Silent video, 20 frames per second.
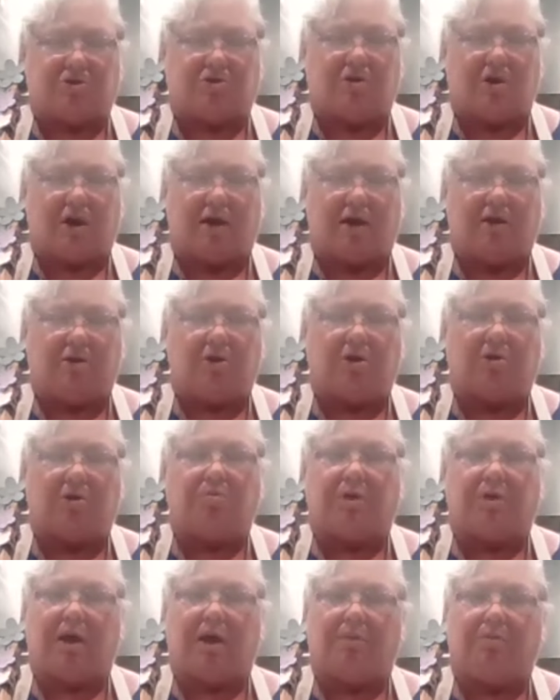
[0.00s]
Um,
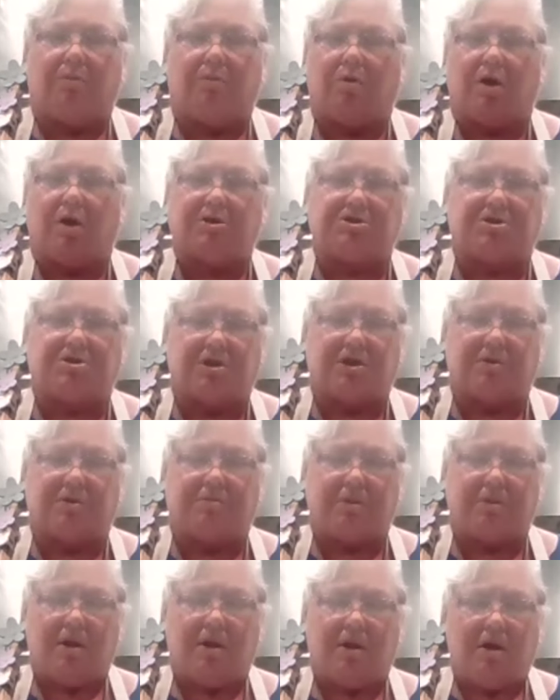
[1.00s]
I make sure I
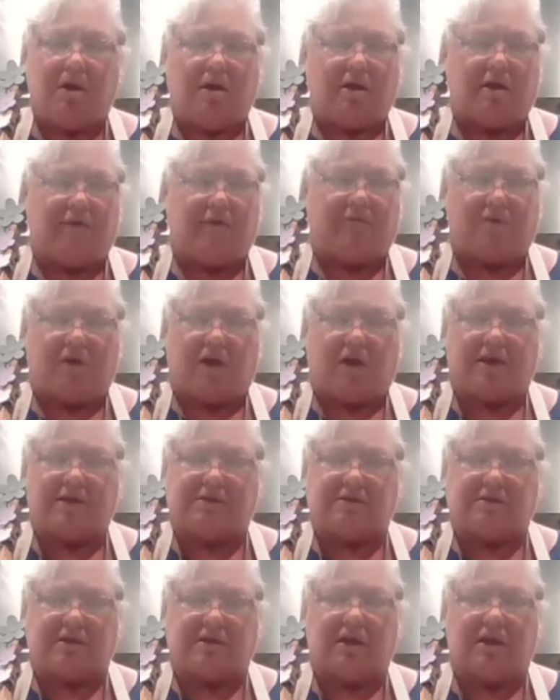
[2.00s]
look when I wash
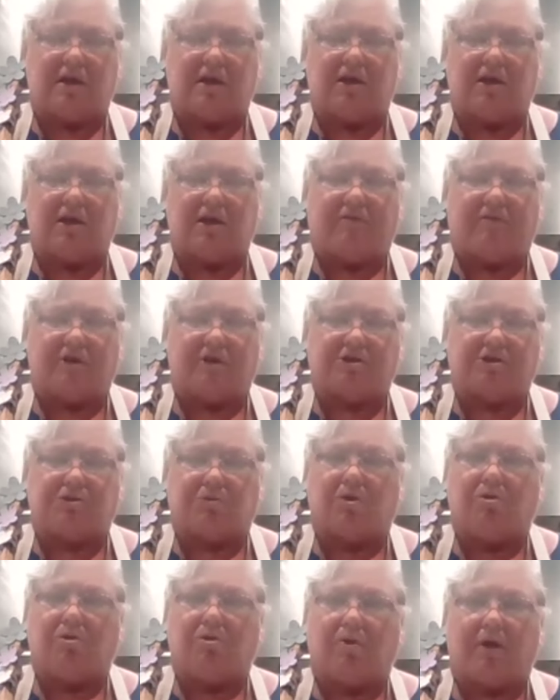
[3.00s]
them. If
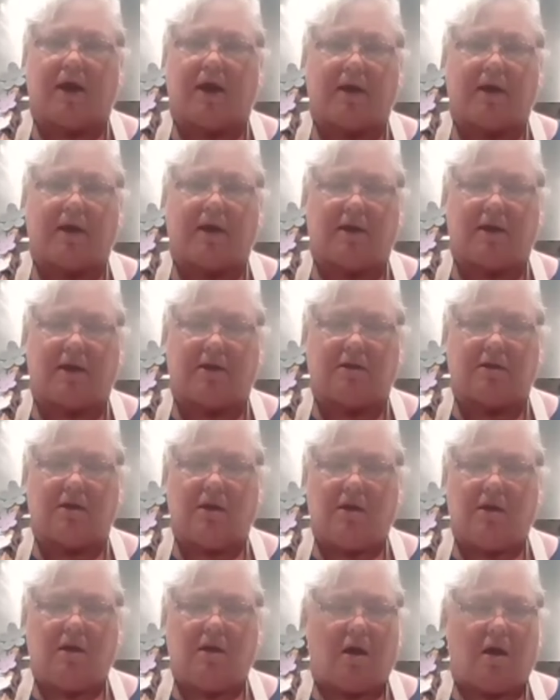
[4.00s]
I see any
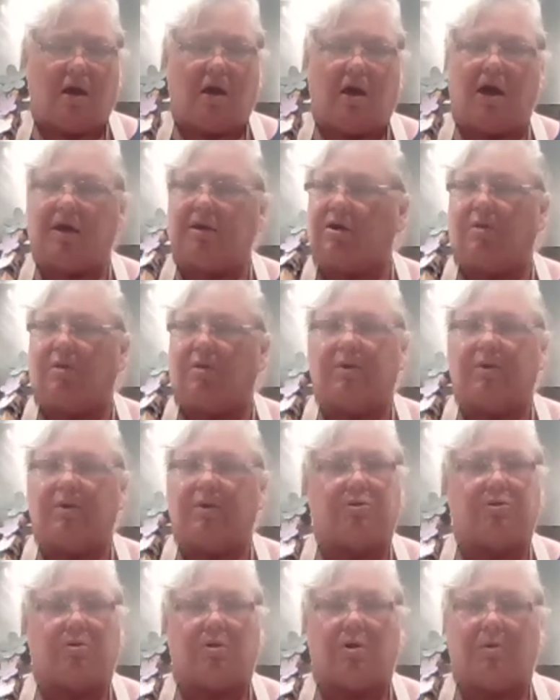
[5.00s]
visual crack in
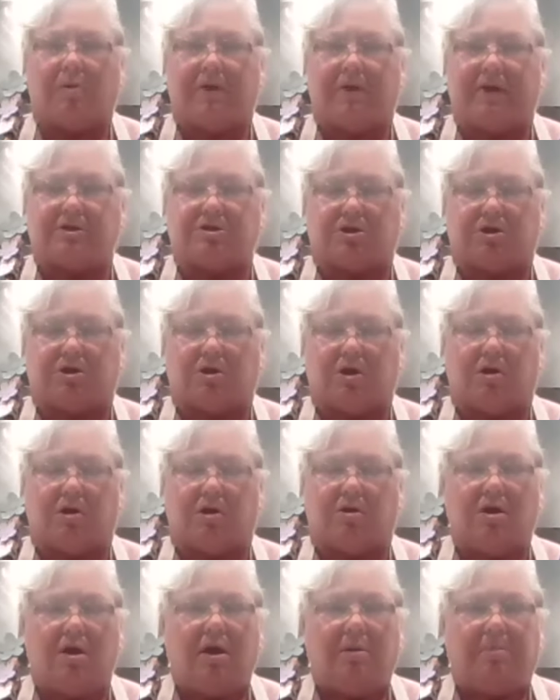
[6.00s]
it, I go
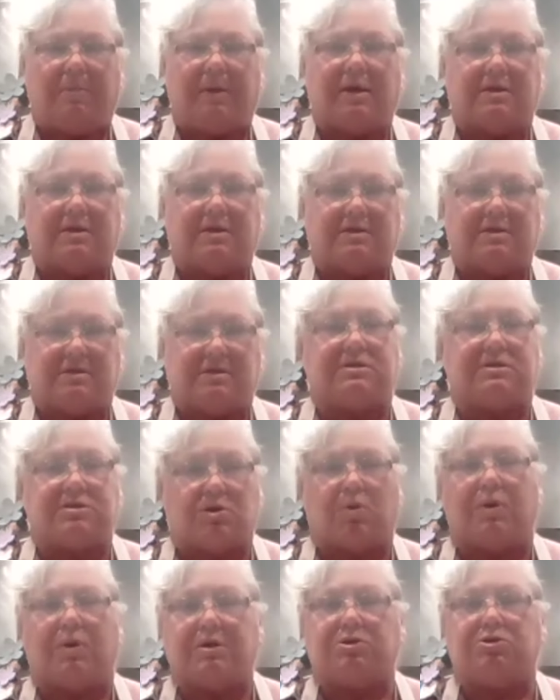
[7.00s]
on and throw away that
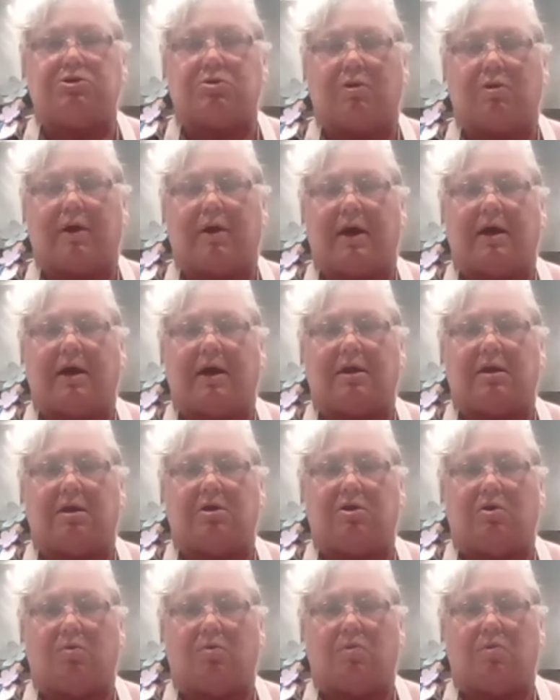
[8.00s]
jar because
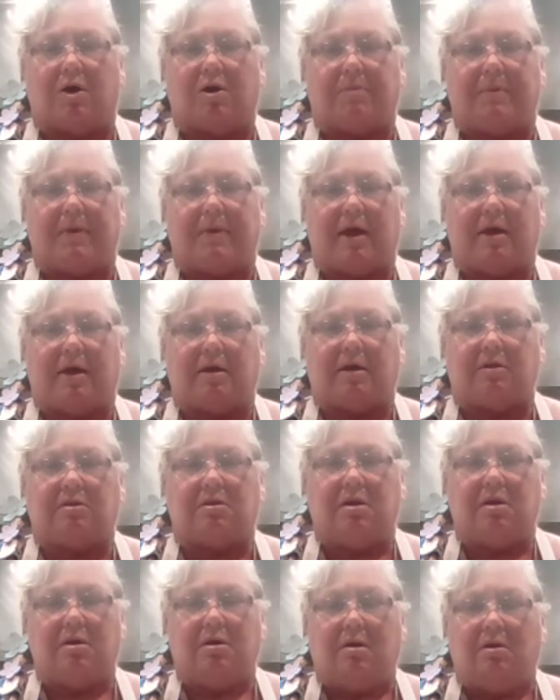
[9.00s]
it's going to
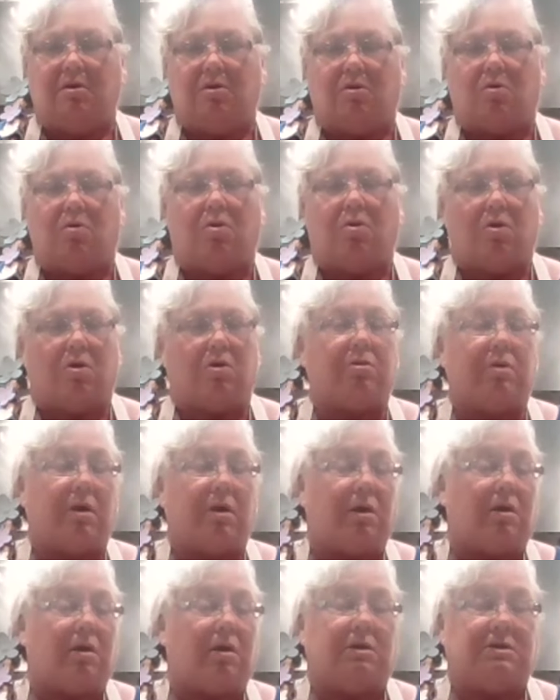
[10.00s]
crack in your water
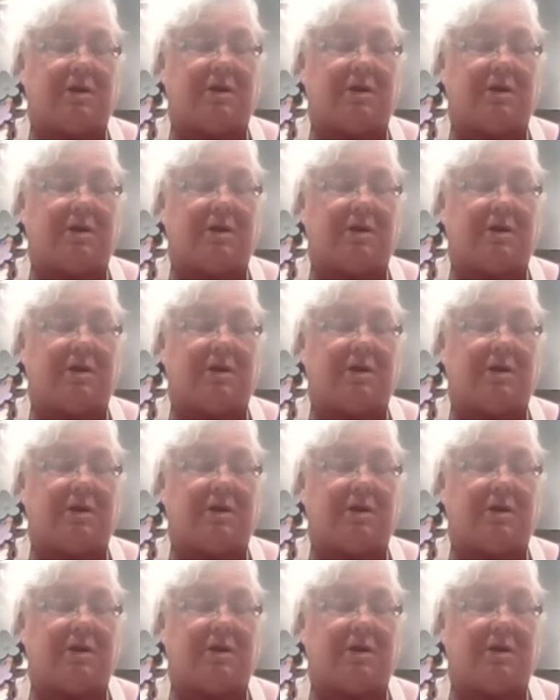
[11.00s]
bath